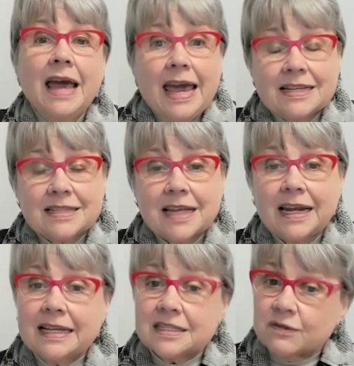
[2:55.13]
is that
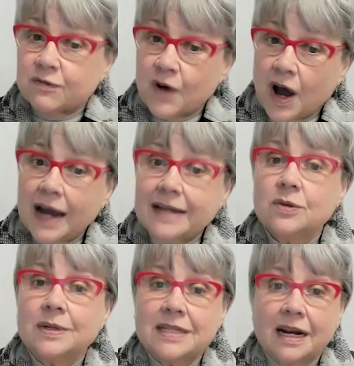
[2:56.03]
it's fine
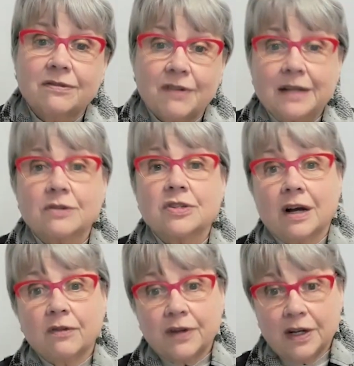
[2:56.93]
to identify
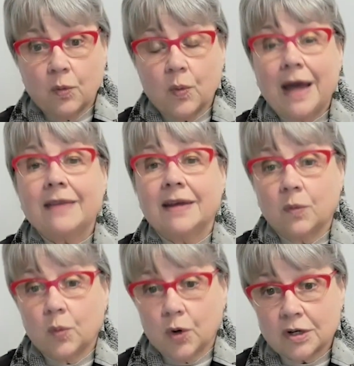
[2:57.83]
yourself in a way
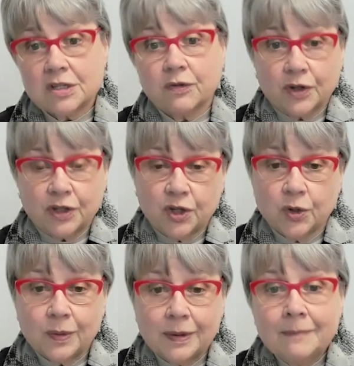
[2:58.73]
that works for
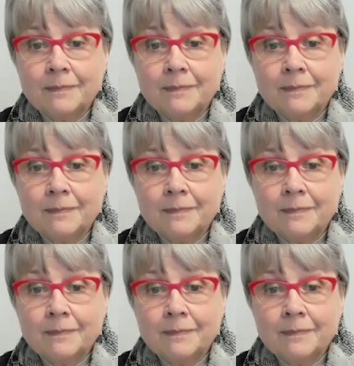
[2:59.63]
you.